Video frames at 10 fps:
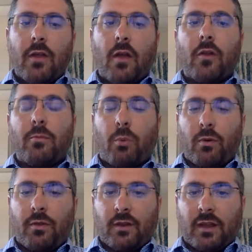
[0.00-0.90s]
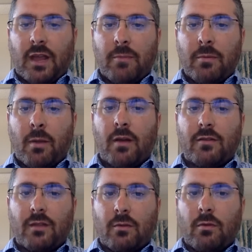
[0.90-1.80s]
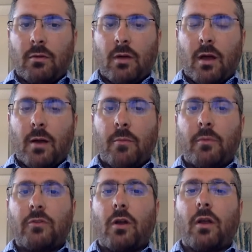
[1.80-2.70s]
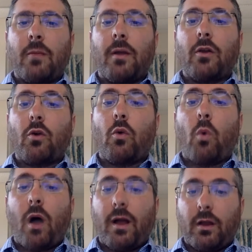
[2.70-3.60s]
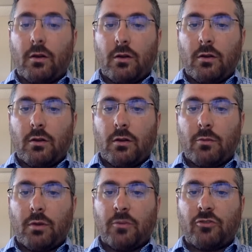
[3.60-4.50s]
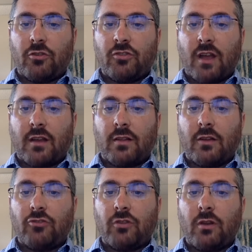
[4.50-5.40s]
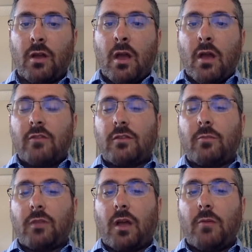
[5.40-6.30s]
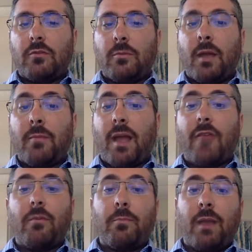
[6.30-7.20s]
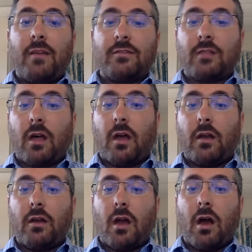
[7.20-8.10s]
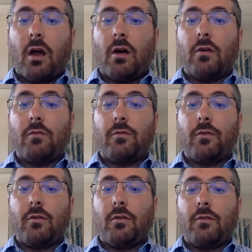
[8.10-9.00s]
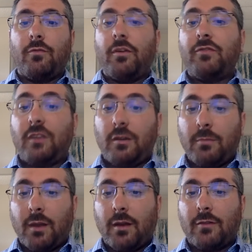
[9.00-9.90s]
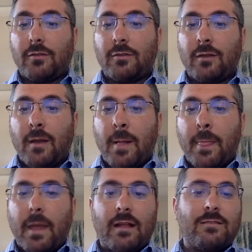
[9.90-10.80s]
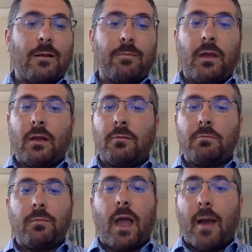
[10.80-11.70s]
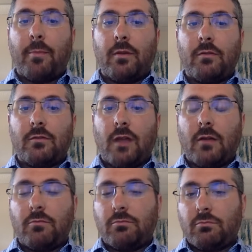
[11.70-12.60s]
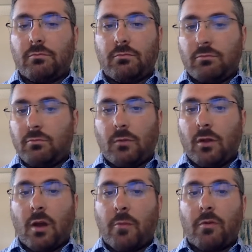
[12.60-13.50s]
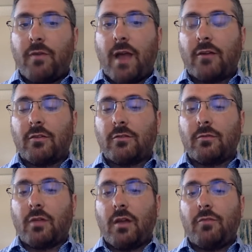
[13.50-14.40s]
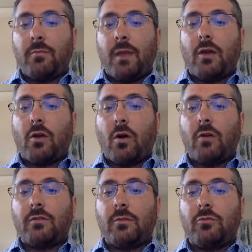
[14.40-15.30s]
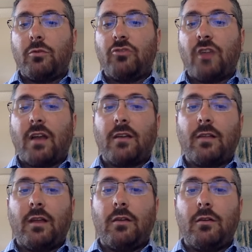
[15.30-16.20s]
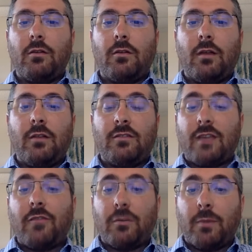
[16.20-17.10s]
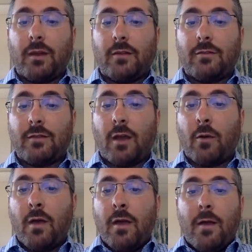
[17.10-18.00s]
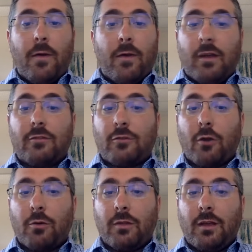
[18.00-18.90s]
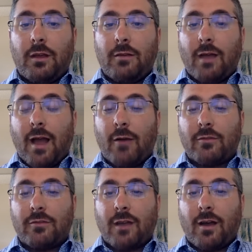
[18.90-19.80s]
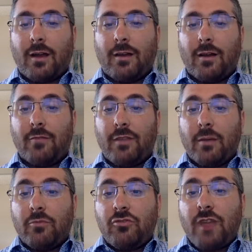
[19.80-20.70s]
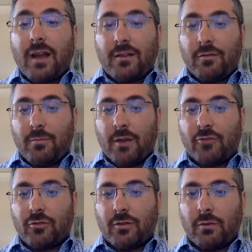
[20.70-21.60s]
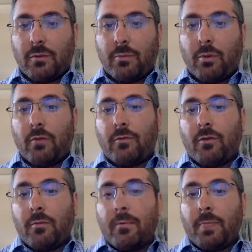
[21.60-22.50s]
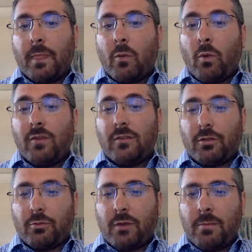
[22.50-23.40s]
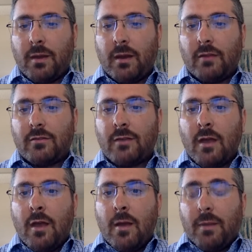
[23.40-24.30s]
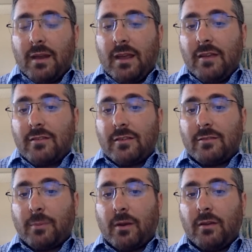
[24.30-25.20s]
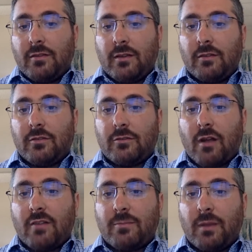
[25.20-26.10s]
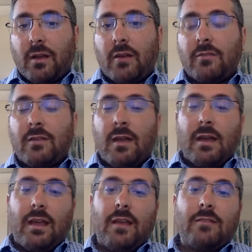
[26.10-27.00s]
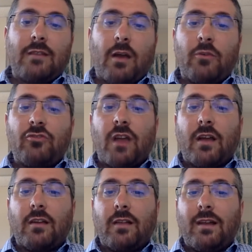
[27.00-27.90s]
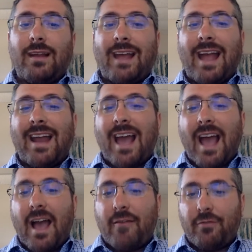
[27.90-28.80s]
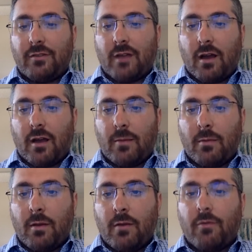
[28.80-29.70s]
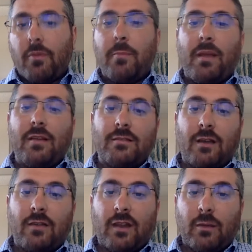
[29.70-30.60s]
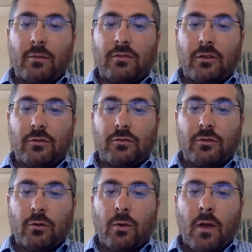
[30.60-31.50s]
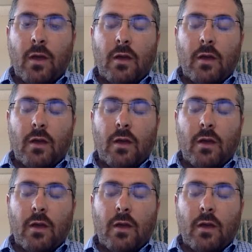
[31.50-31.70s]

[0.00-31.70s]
The other important thing to keep in mind is that um, when we're talking about acquired premature ejaculation, sometimes a man may have a baseline of 15 minutes and something happens that a number of factors of life may cause him to ejaculate in seven minutes. Now, he's totally outside of the objective measure that we put from one to three minutes, but he is experiencing distress because he is now ejaculating at half the time from the baseline that he was used to.